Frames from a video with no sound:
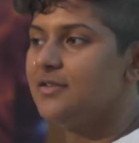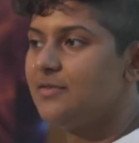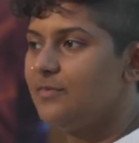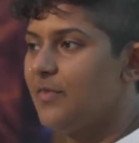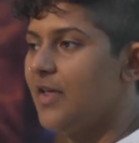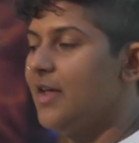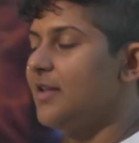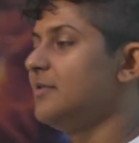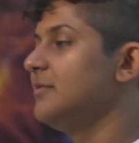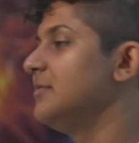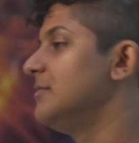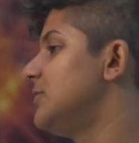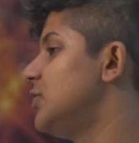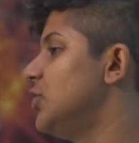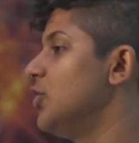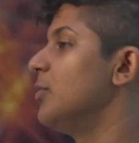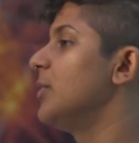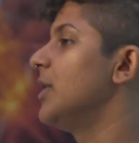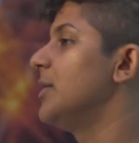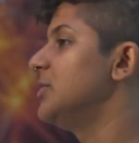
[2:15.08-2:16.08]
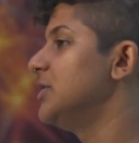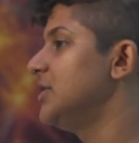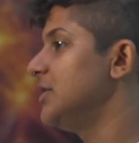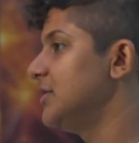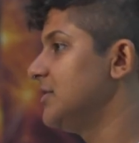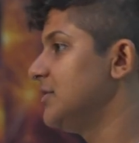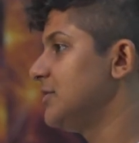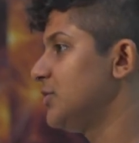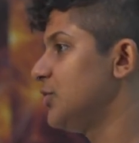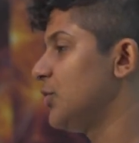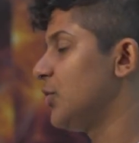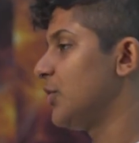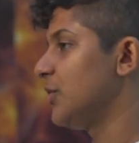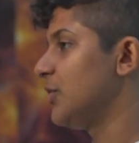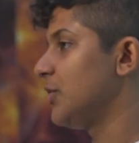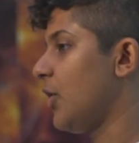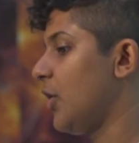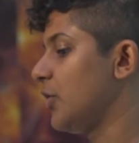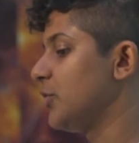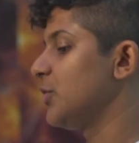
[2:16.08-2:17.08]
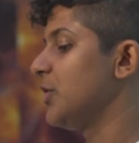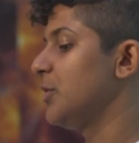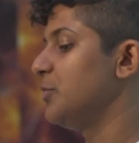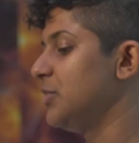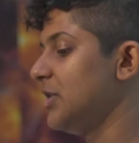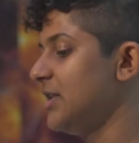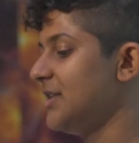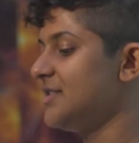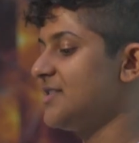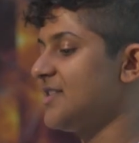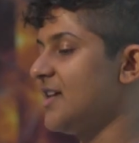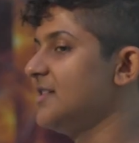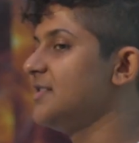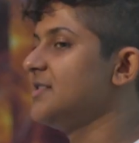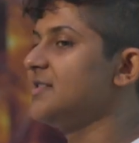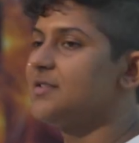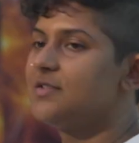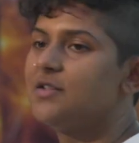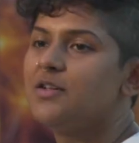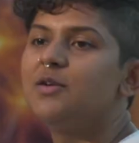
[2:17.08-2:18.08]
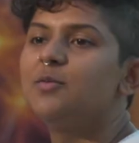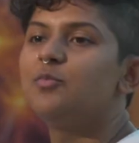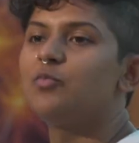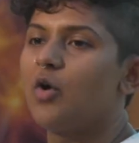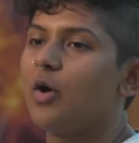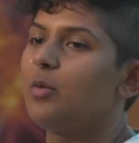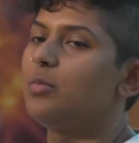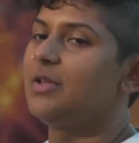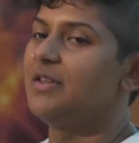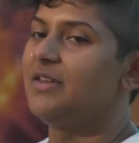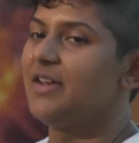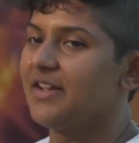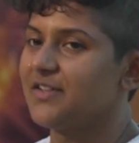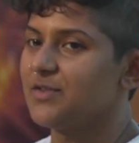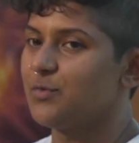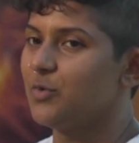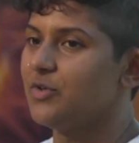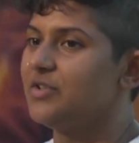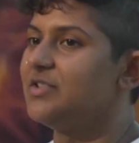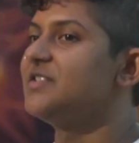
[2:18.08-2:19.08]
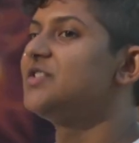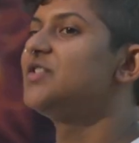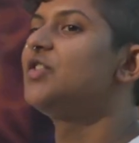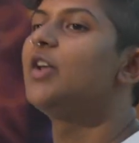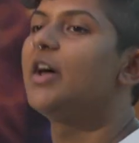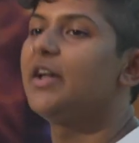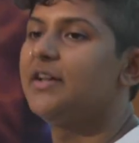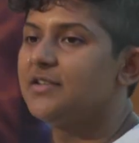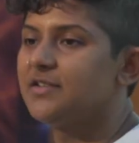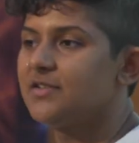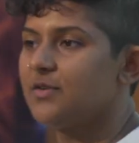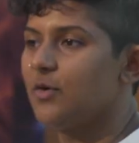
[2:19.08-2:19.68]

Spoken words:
Then, maybe your autocomplete says probably the next word is tonight